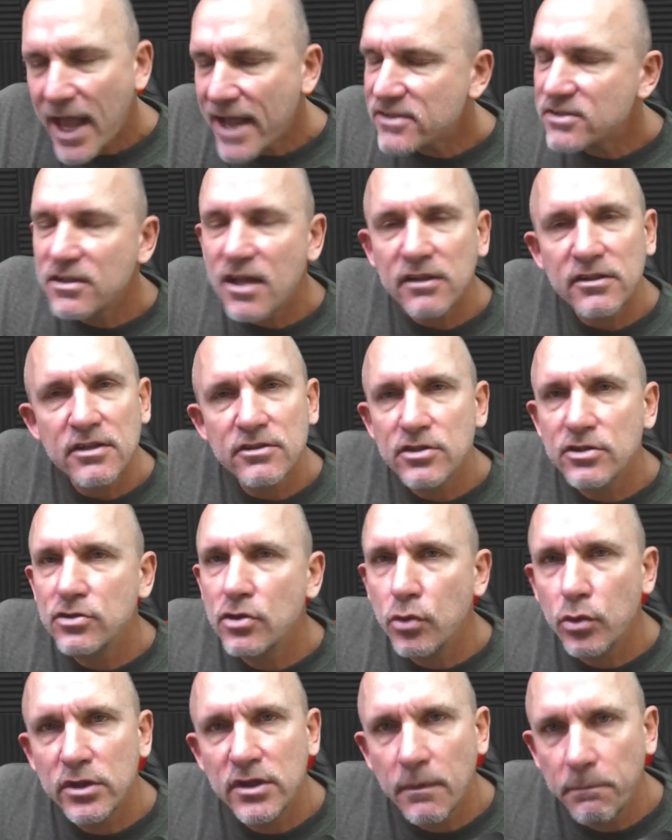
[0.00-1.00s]
Has nothing to
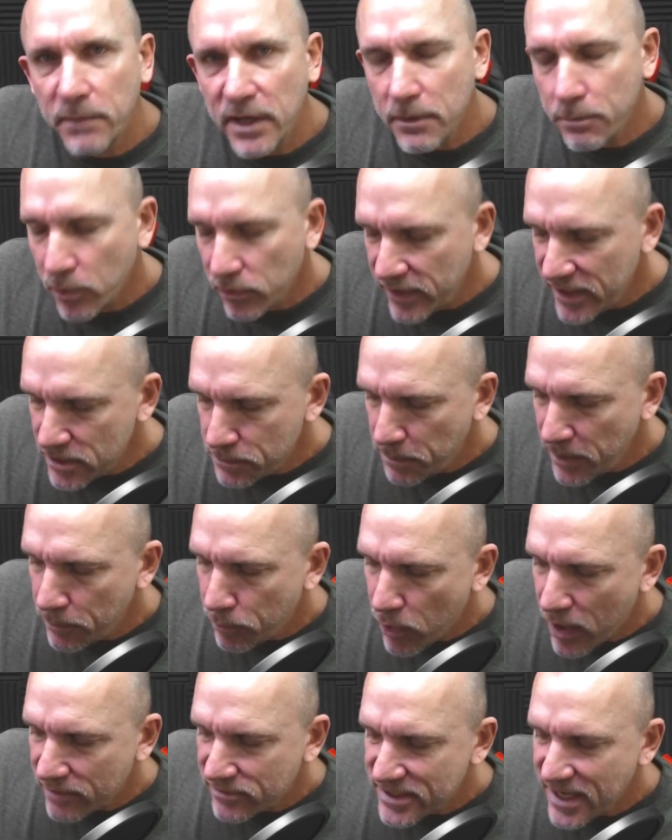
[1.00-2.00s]
do with the people. These
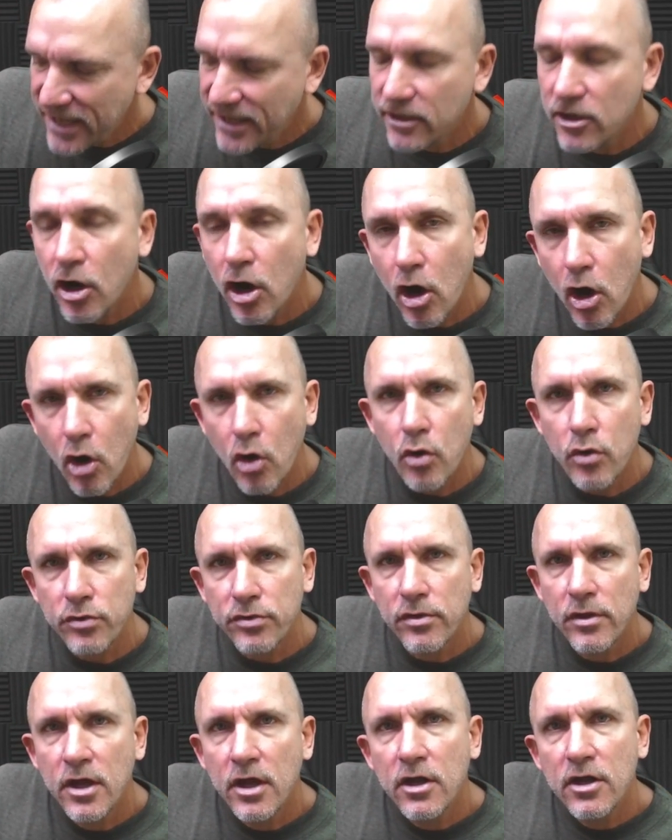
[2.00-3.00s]
people have taken an
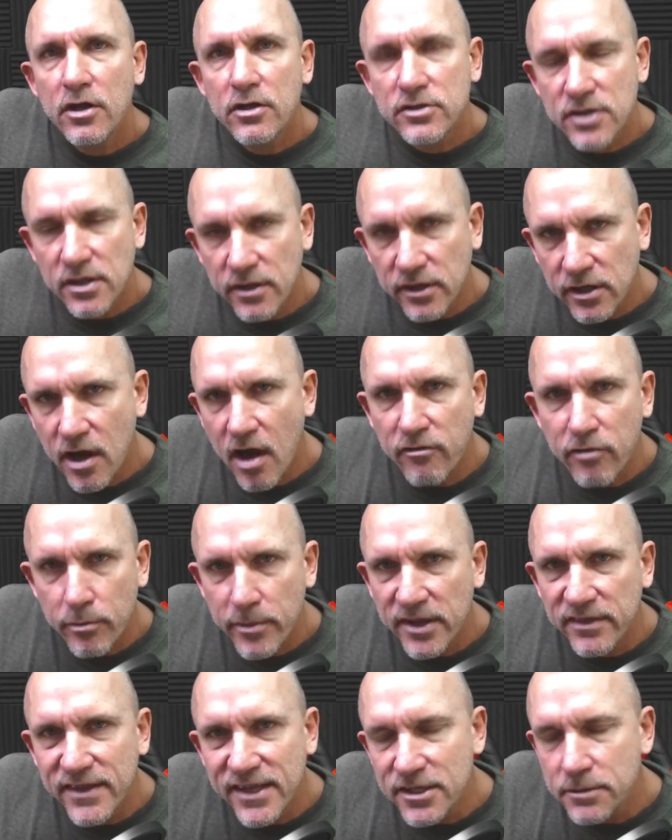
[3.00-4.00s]
oath to the
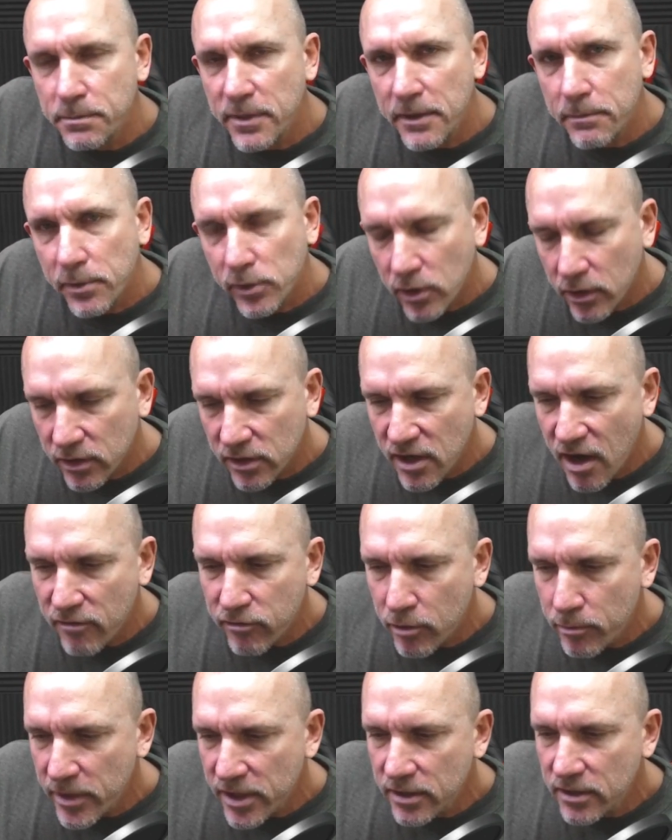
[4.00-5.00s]
government. These people are
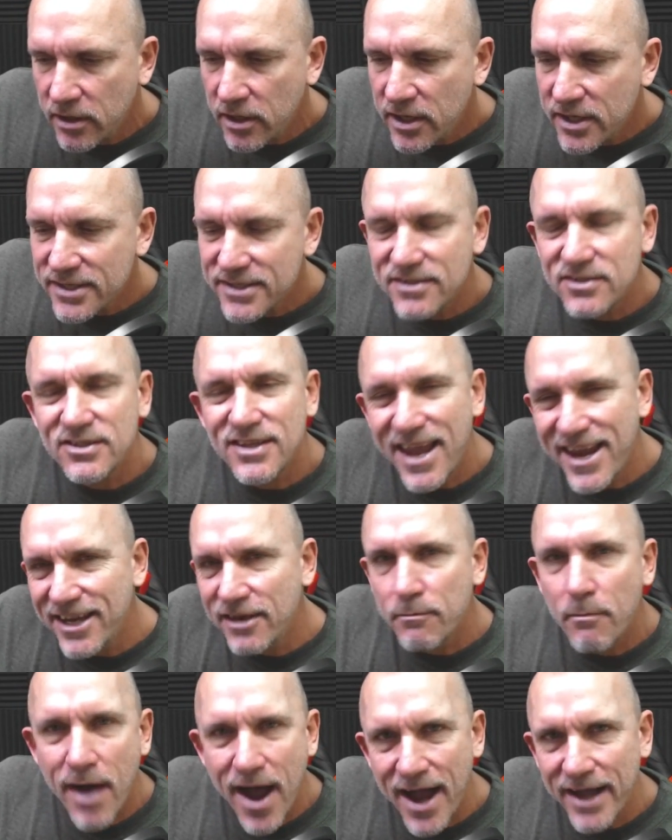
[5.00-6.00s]
government,
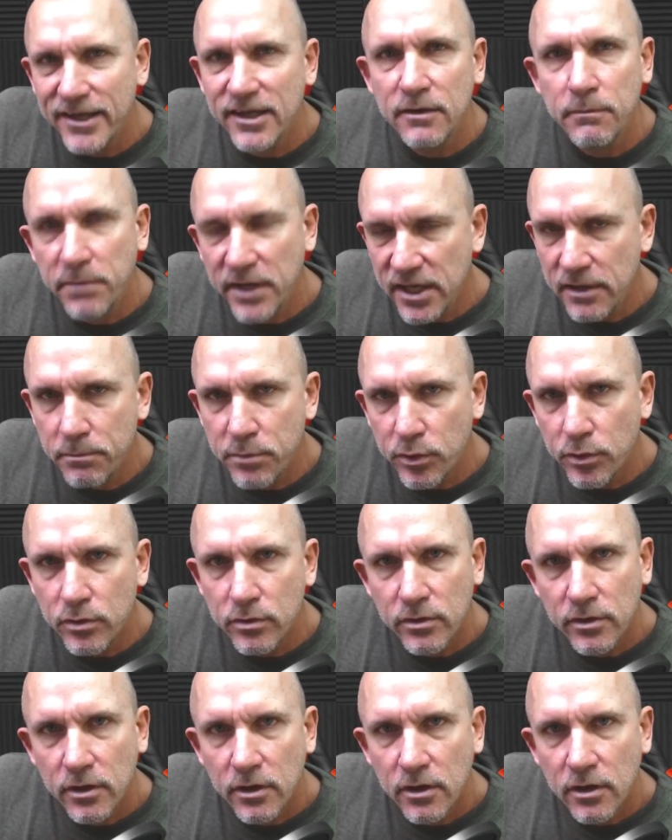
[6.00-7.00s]
state-minded
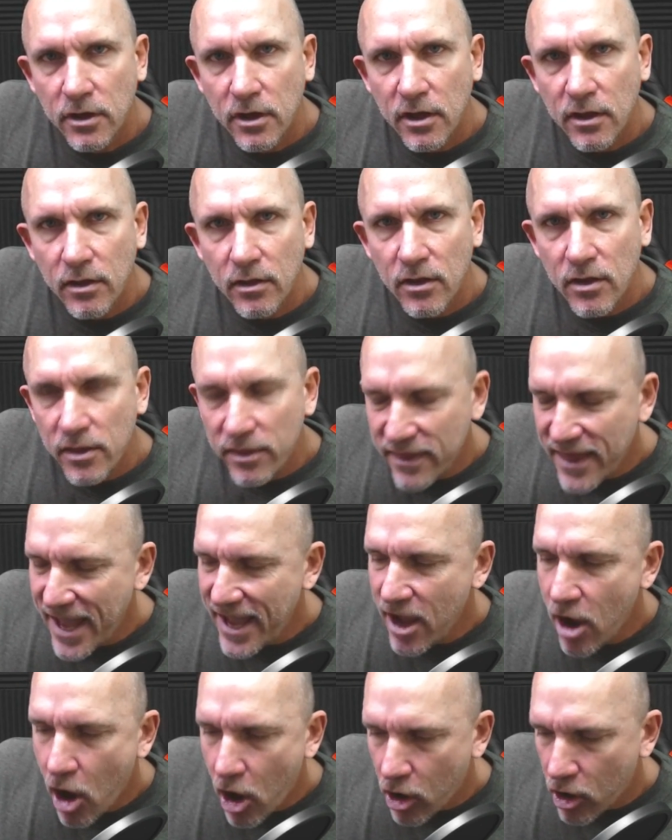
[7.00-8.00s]
people.
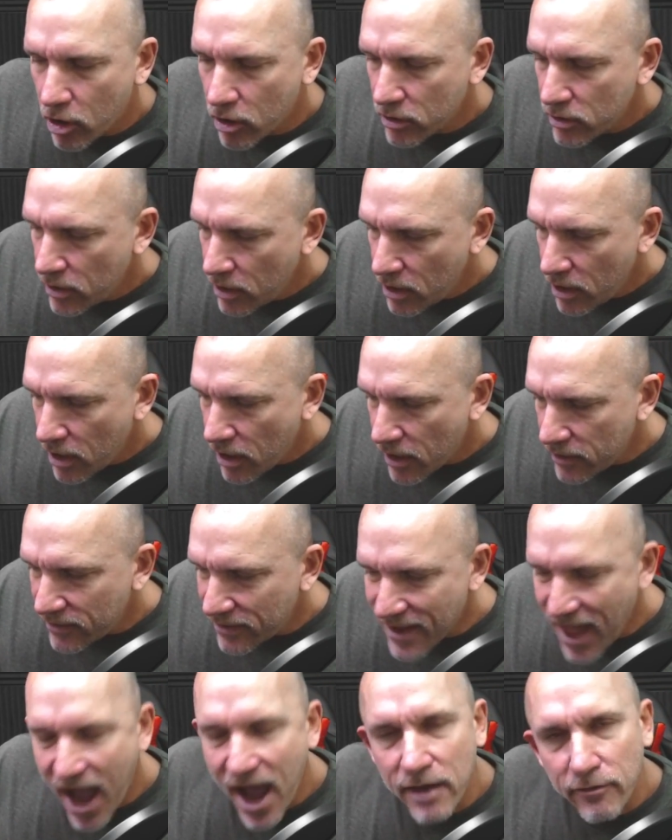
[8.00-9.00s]
They are
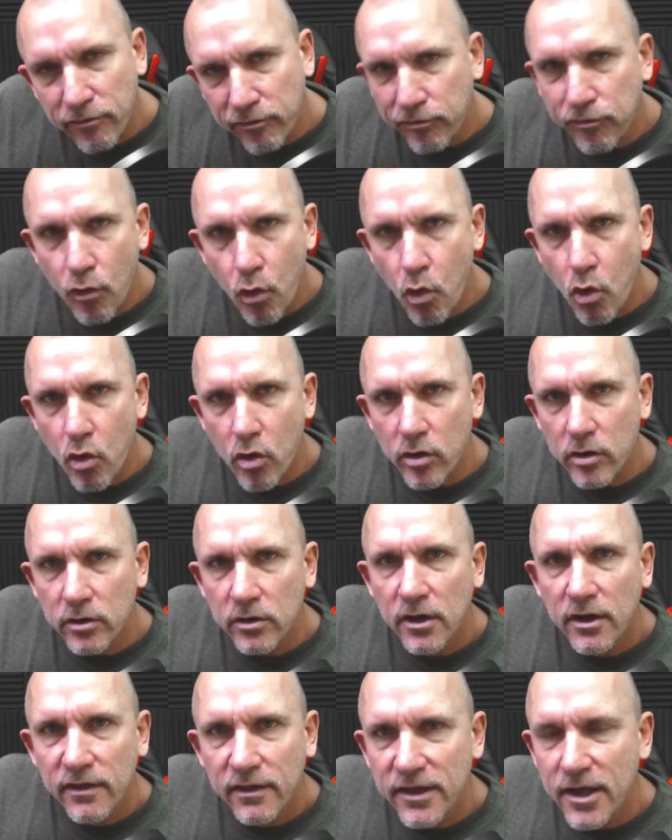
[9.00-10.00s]
not
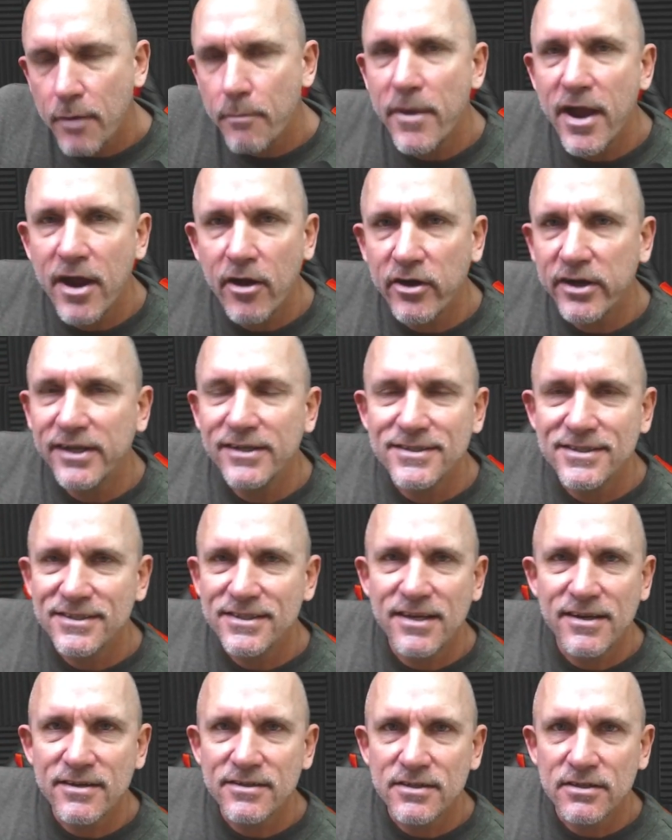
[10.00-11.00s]
for the American
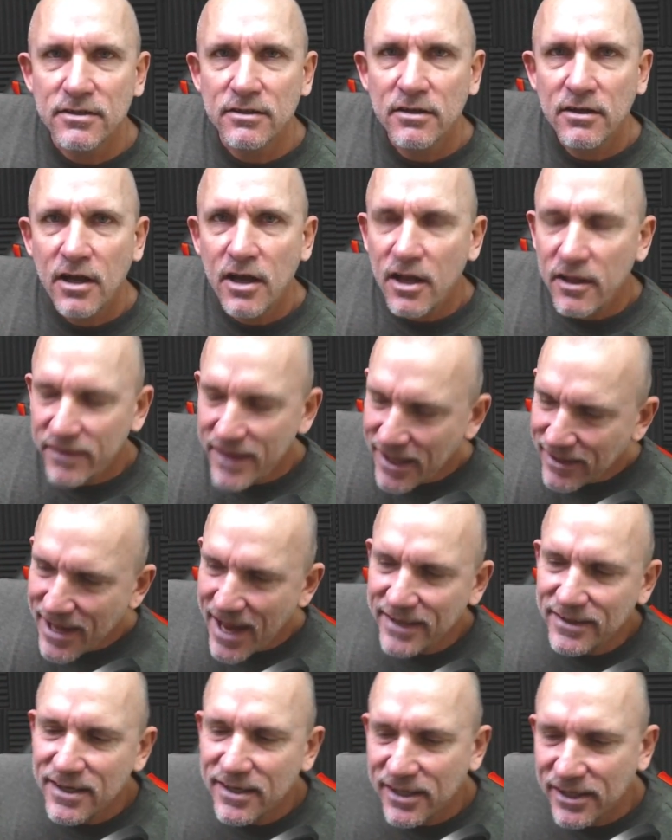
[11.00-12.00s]
citizen. They
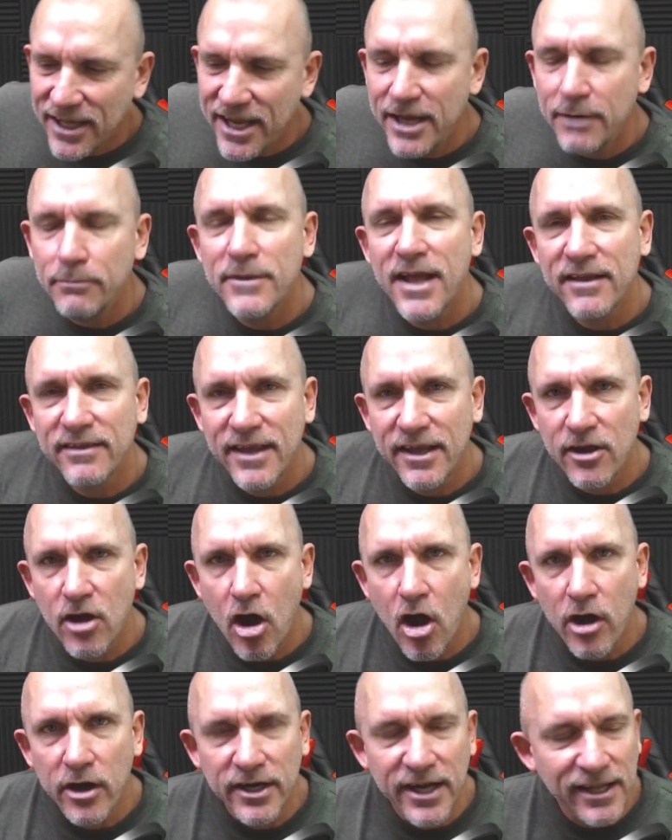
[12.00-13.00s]
like to claim that they
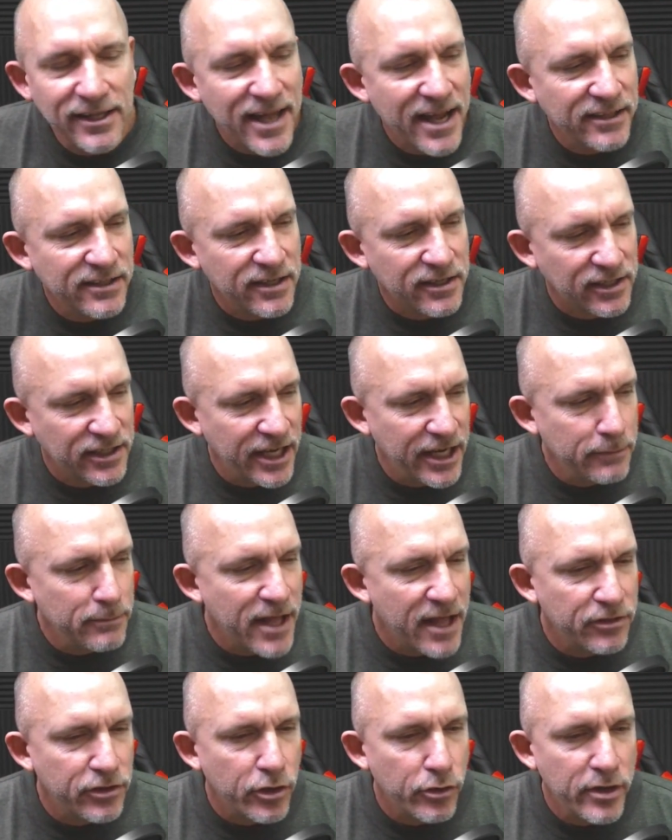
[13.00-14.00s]
are, and they like to claim
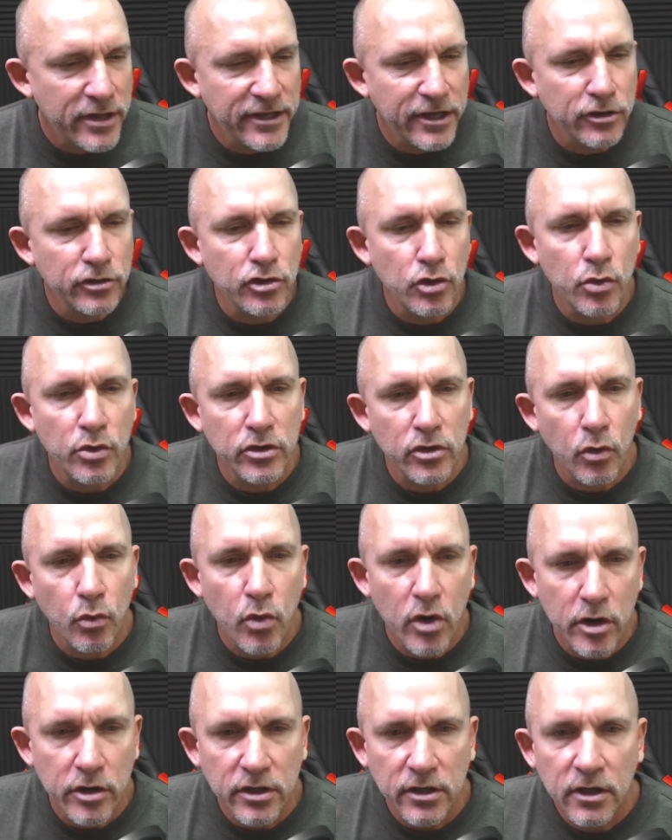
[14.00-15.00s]
that they're in there doing the
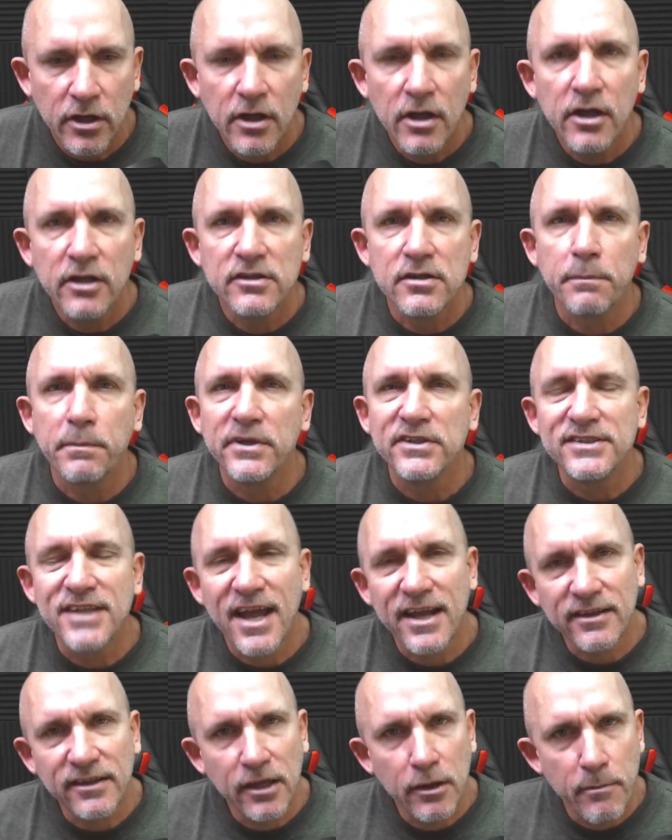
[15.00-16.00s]
work to
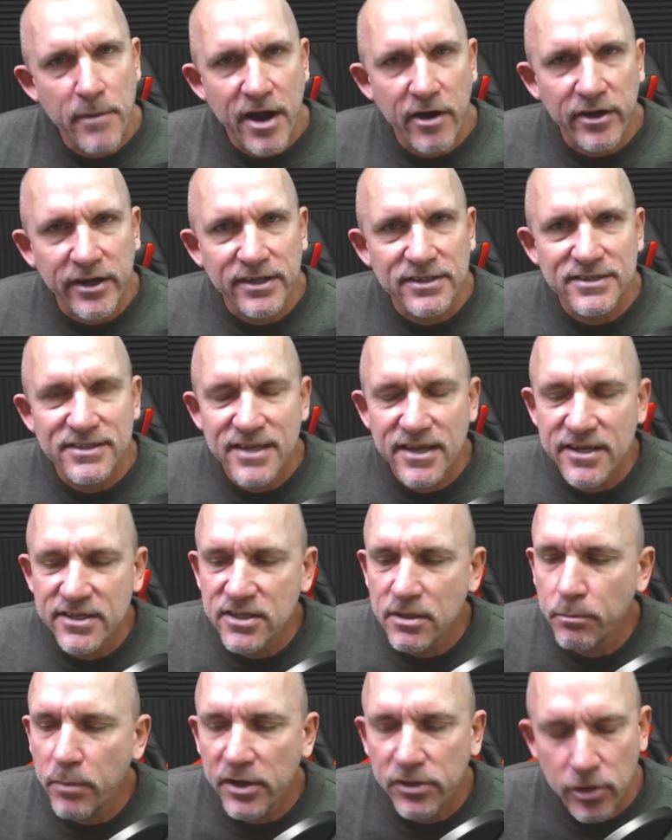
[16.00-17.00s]
protect the American
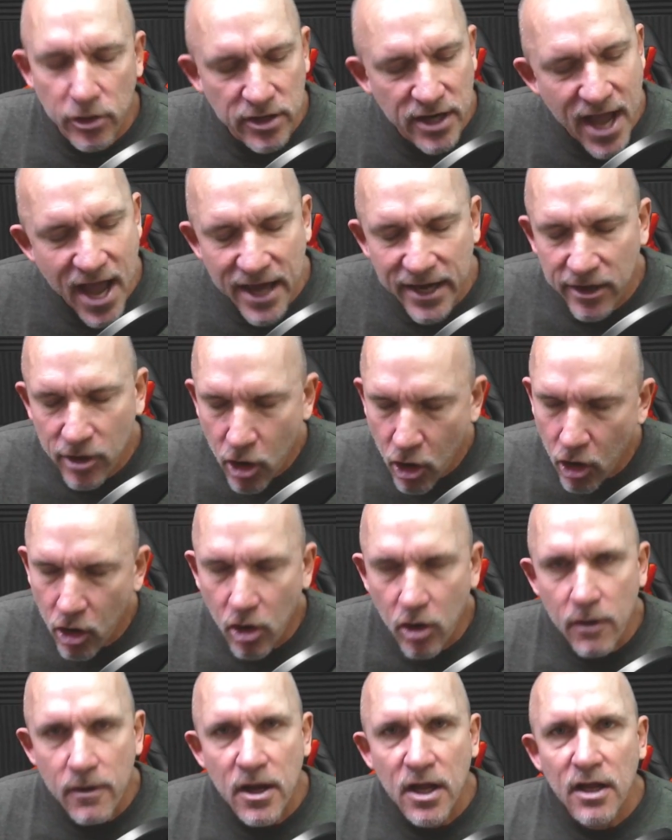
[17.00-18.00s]
citizen, but they're not at
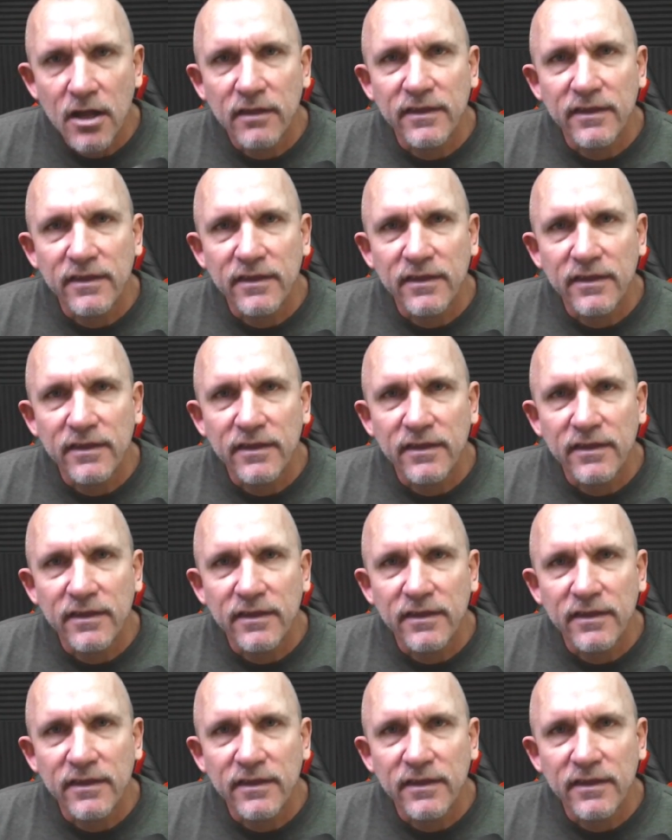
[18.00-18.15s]
all.